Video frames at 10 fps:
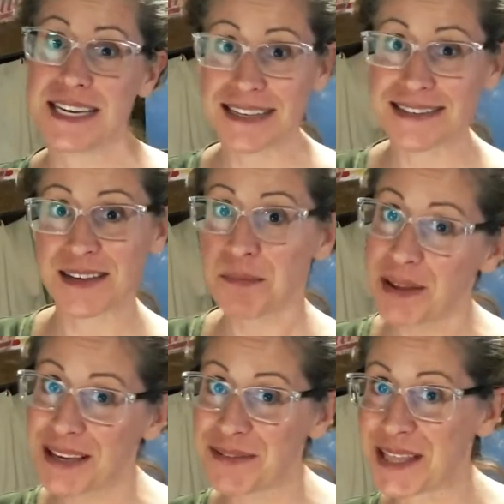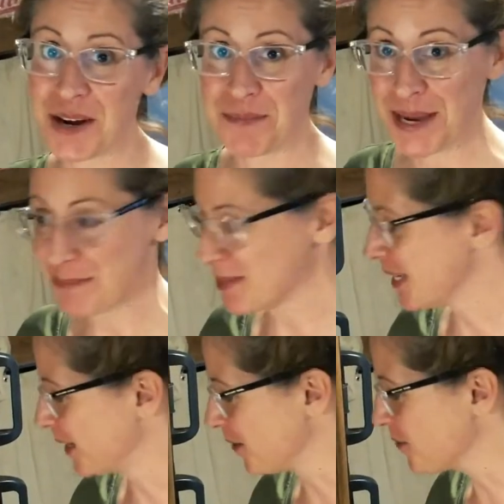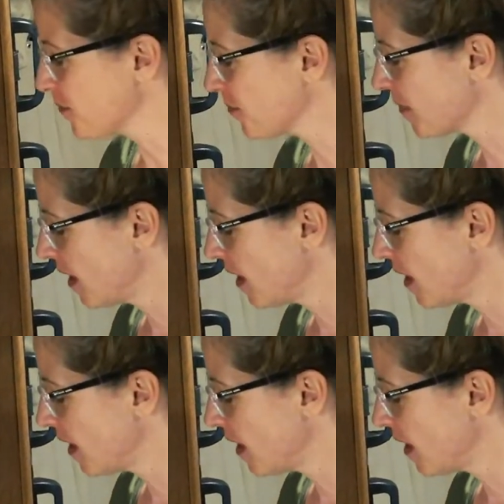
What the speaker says: steak is complete without a baked potato.